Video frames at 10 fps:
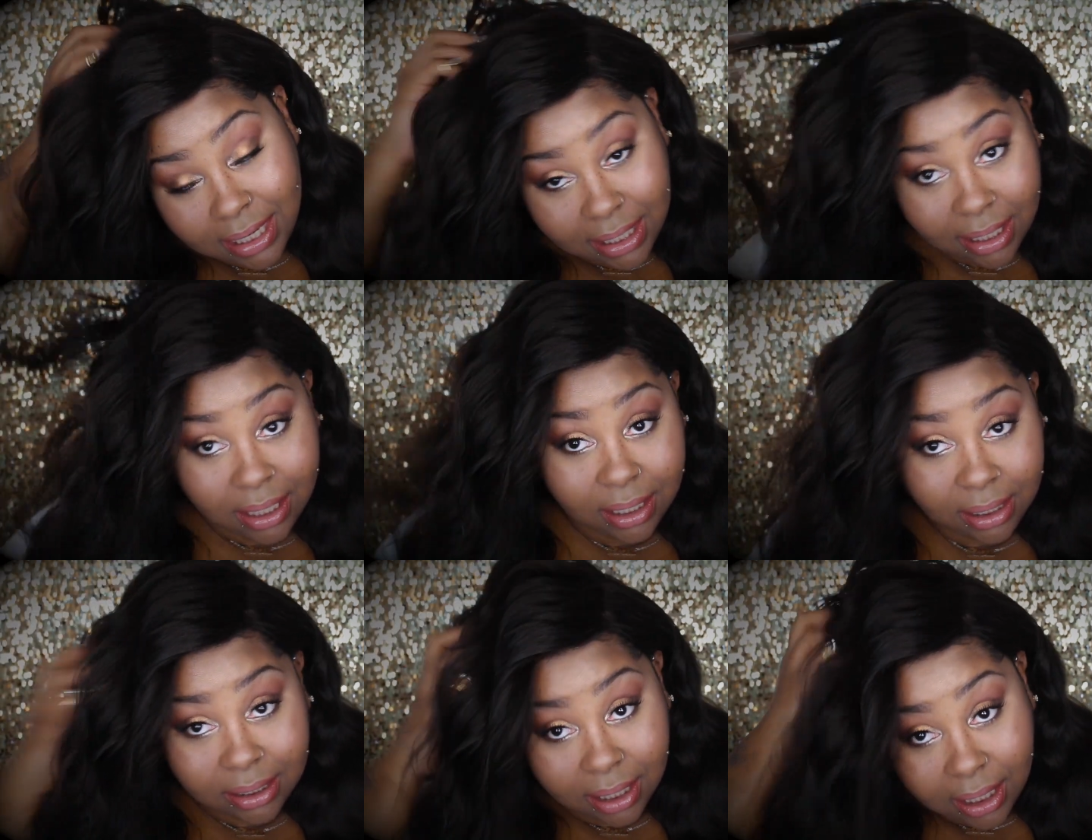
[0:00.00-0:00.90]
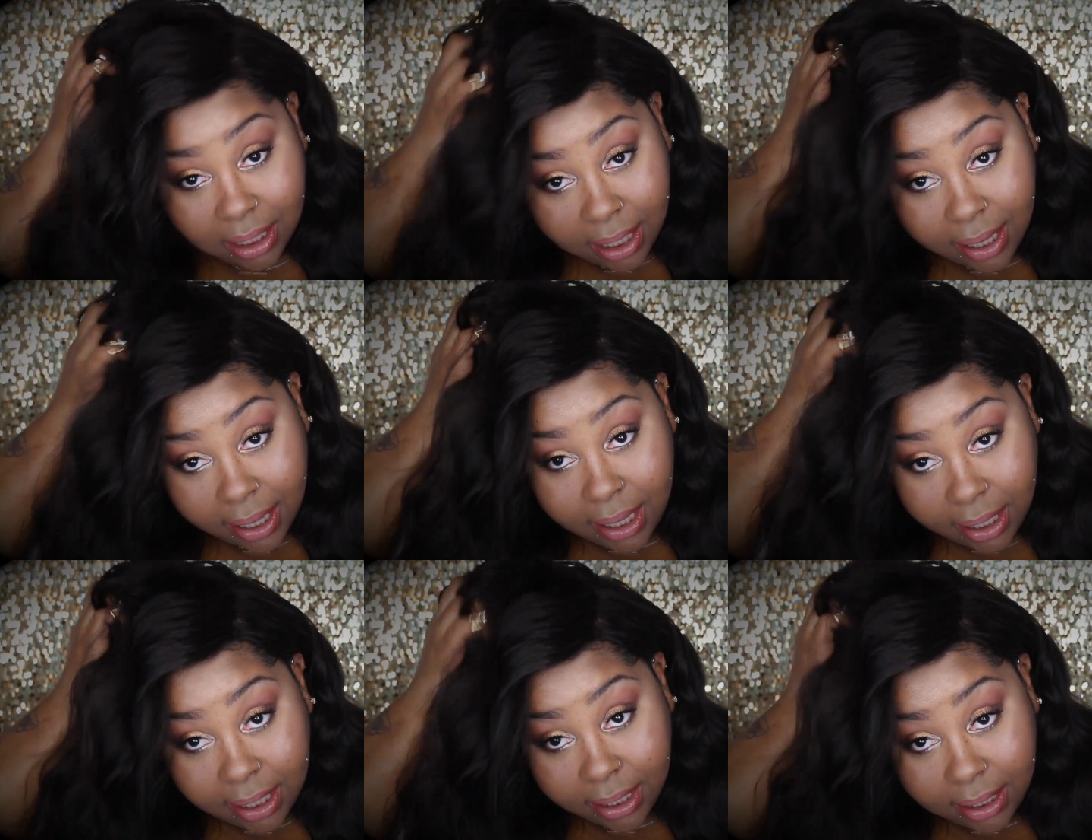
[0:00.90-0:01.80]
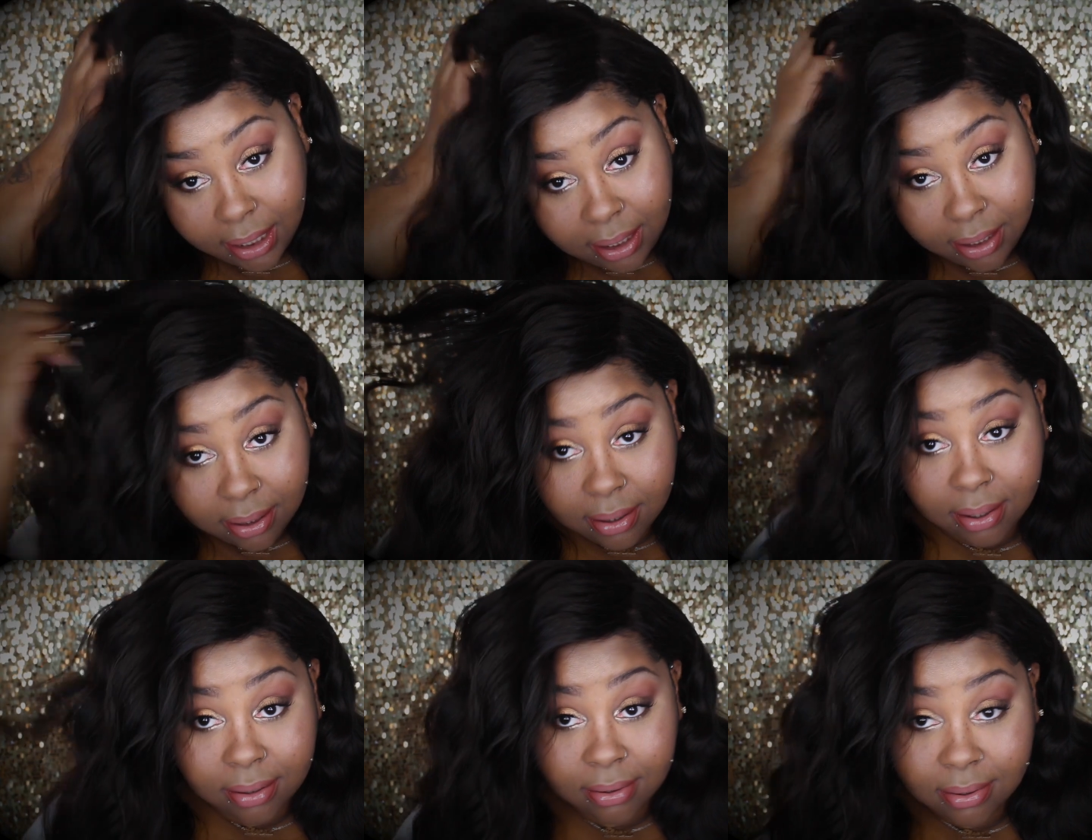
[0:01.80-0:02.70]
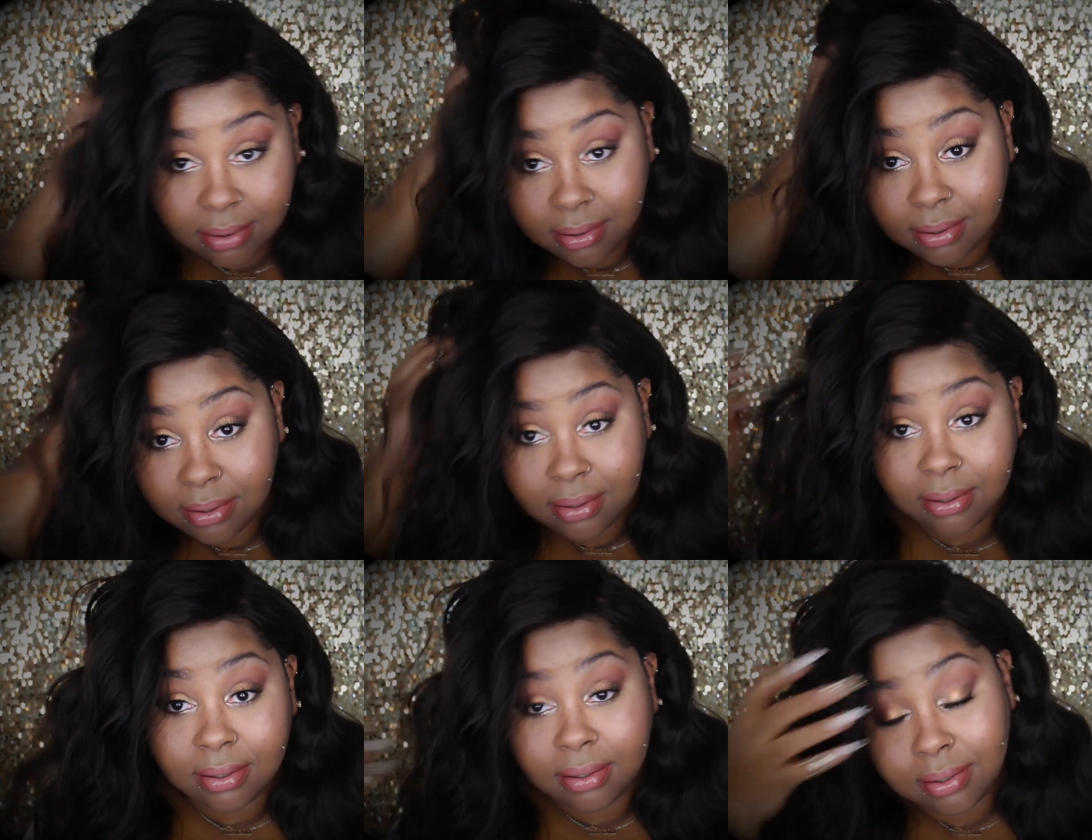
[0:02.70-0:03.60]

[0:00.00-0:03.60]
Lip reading: yeah, like, ooh,